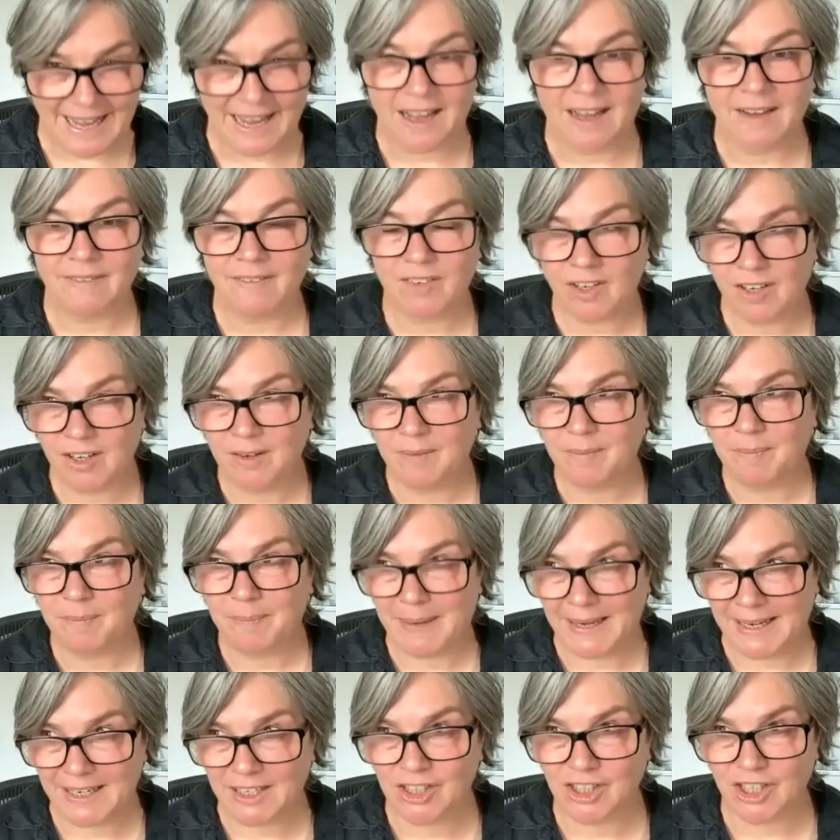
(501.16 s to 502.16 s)
Yeah, I've got a
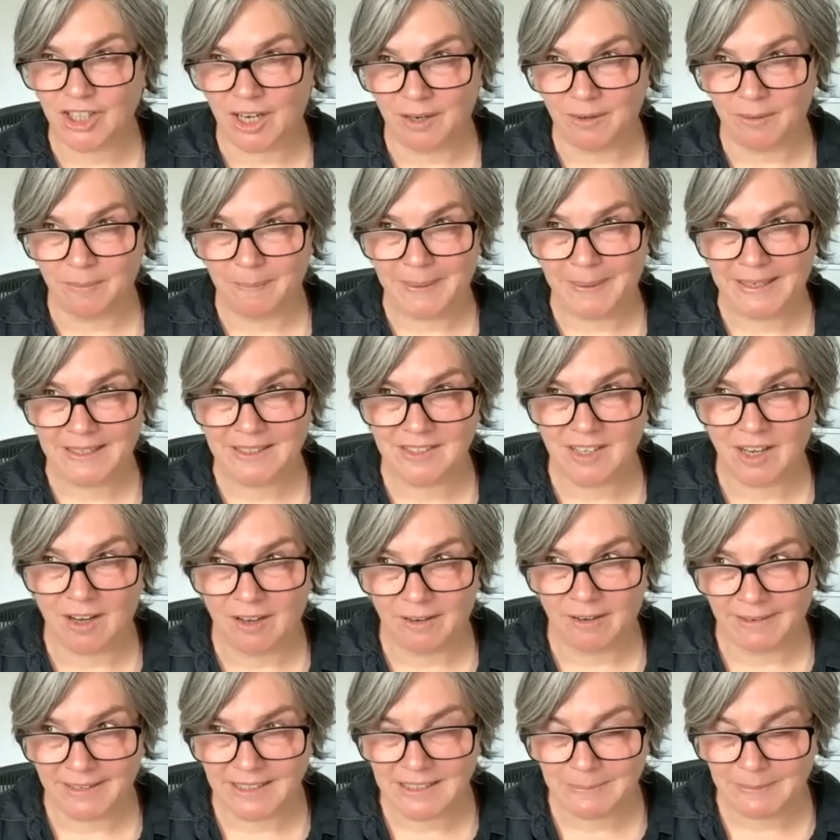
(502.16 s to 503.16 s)
big
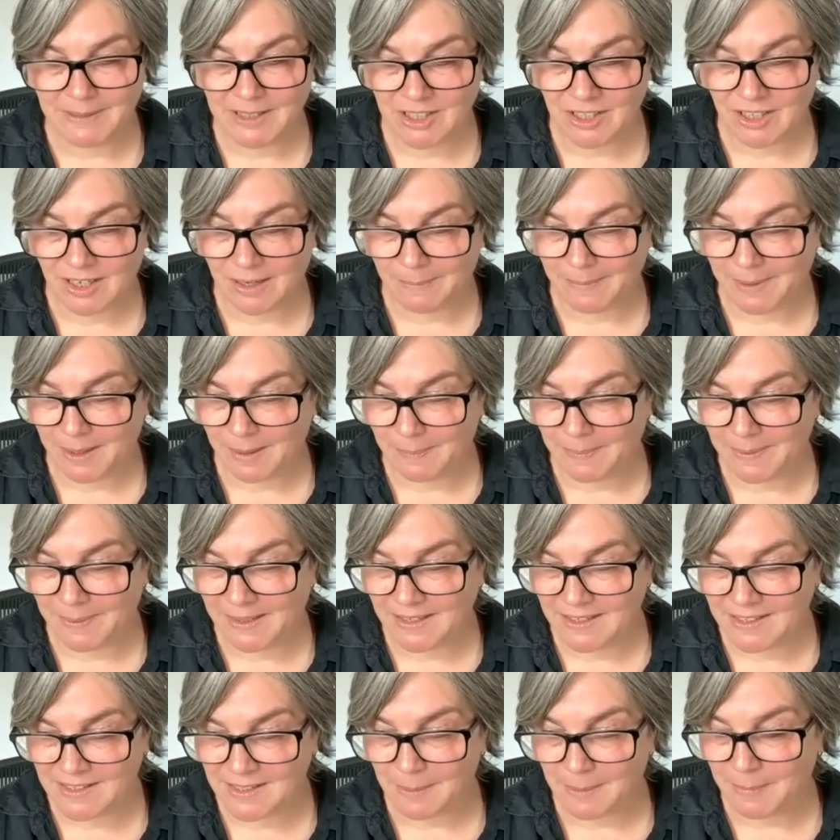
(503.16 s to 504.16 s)
solo exhibition coming up
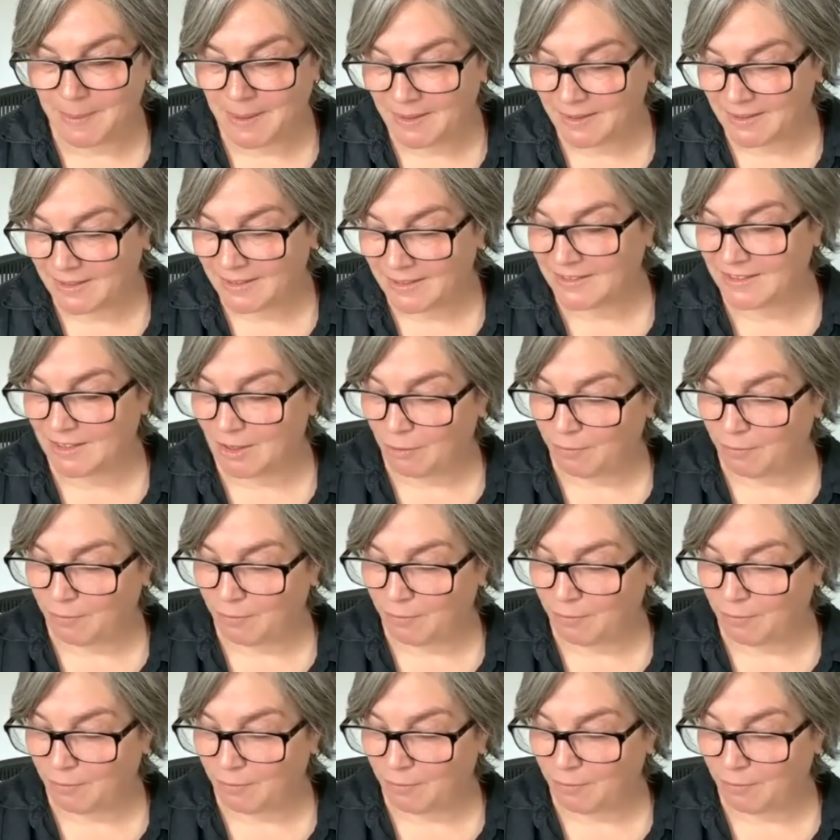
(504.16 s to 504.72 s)
in the summer at